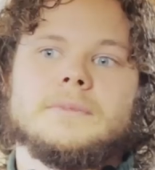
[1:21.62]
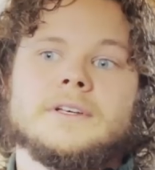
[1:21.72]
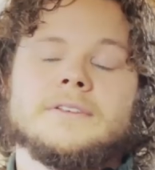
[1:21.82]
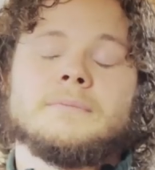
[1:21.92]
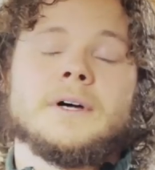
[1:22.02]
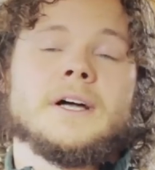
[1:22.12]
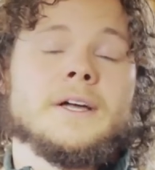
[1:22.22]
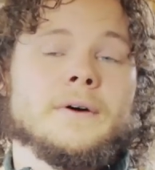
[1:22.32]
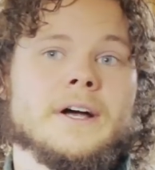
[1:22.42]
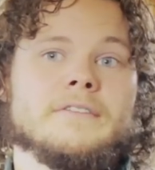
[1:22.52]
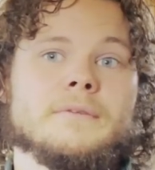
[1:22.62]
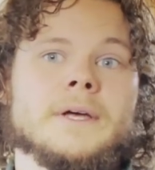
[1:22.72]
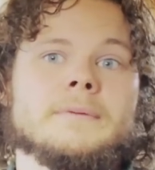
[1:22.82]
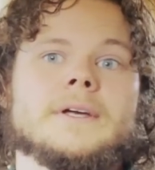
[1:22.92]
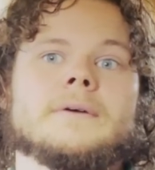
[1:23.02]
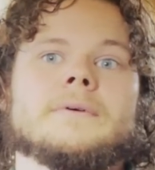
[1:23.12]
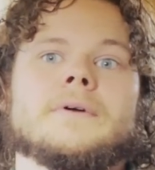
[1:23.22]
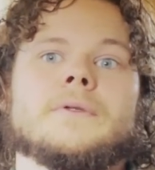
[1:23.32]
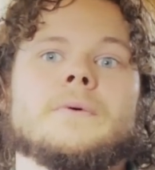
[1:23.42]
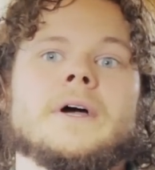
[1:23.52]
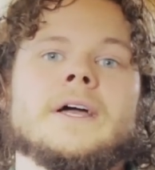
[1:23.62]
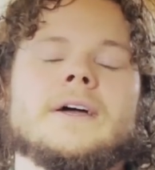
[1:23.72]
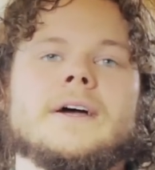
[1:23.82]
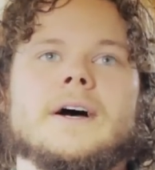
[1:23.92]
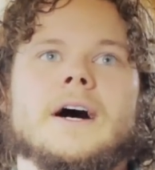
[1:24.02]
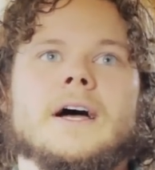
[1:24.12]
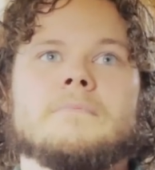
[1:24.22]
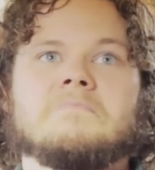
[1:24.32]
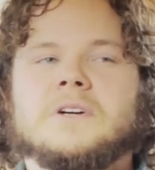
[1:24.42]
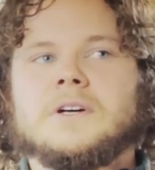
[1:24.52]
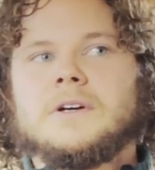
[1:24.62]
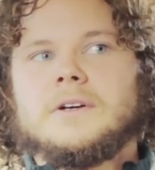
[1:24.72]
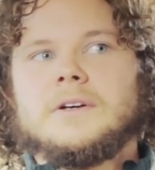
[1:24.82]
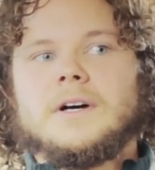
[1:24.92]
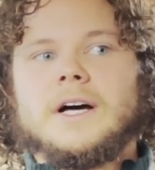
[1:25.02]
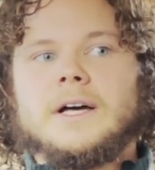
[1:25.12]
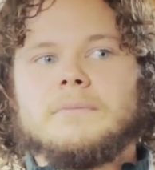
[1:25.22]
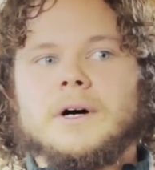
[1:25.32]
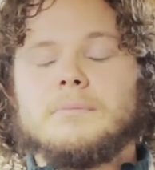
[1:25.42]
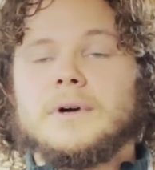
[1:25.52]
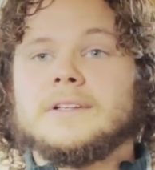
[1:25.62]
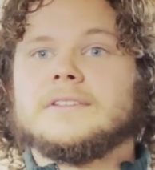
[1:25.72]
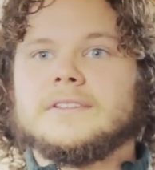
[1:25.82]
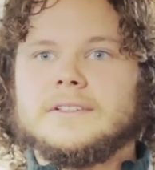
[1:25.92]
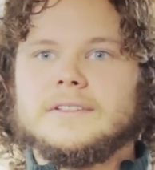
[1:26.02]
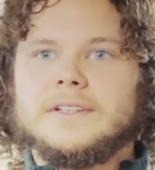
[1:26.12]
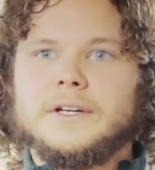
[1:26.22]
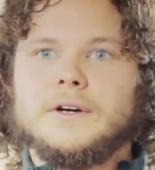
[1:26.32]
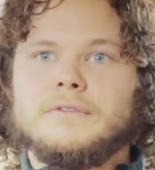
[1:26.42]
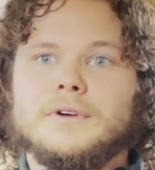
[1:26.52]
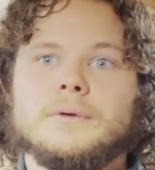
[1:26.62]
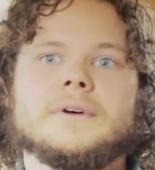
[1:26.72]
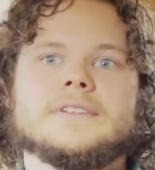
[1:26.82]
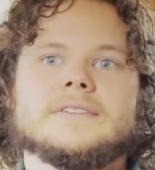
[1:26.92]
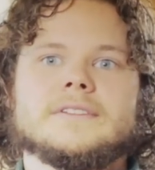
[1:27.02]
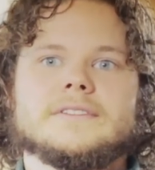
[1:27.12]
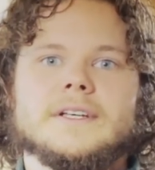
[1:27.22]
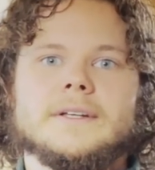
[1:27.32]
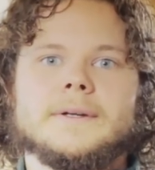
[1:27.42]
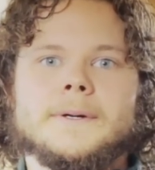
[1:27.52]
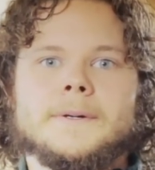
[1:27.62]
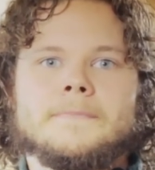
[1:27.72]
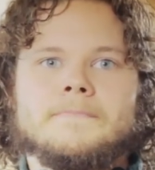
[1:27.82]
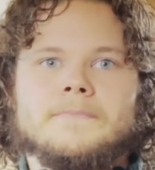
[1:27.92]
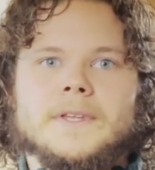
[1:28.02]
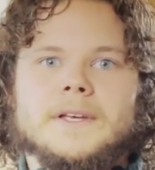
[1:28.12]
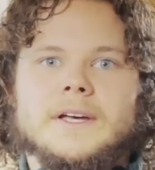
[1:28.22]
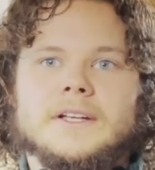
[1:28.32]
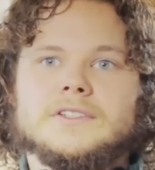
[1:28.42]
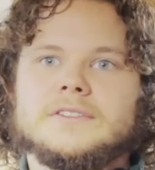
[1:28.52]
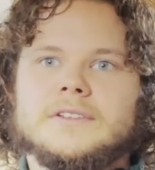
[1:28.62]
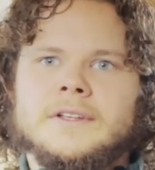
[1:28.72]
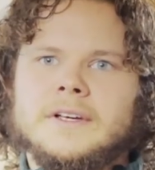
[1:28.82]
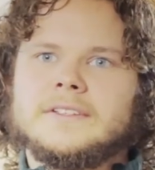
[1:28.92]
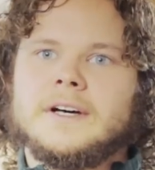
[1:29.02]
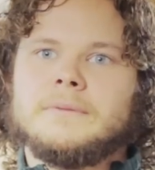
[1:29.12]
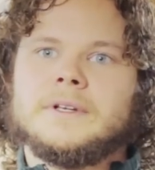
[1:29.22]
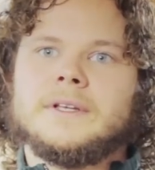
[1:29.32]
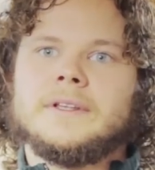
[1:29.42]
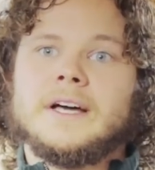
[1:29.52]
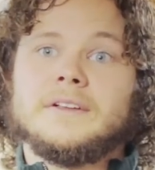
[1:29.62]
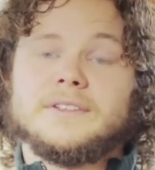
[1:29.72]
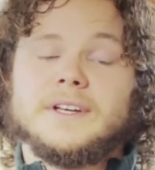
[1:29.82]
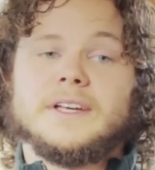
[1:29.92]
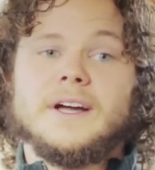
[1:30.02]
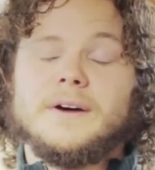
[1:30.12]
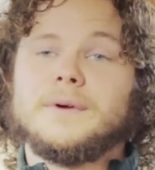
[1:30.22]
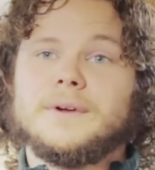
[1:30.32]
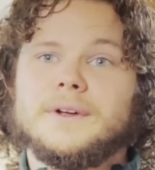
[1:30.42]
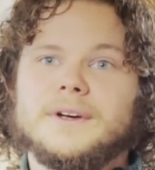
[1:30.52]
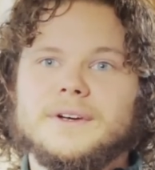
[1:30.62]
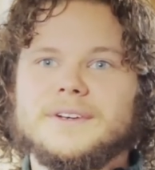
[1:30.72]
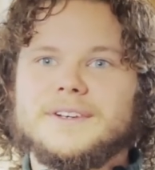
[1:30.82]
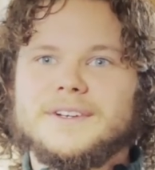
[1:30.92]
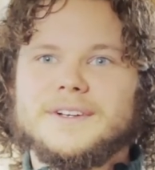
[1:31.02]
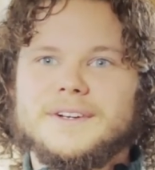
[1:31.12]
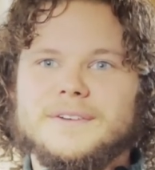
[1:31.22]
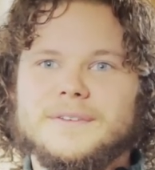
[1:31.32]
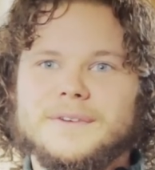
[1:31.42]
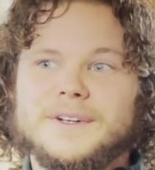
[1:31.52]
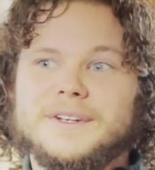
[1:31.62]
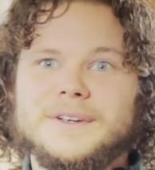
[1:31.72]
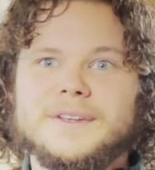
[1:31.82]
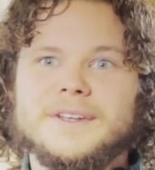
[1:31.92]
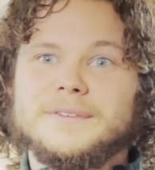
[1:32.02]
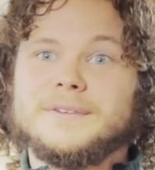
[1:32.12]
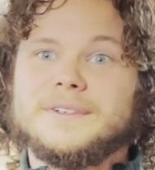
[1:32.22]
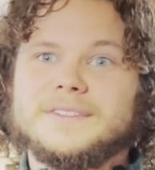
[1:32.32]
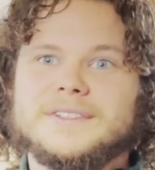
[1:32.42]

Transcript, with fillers: I have a baby coming on the way. I'm apprenticing to take over a business, and just the excitement in that. I was like, yeah, we're gonna do this. We're gonna be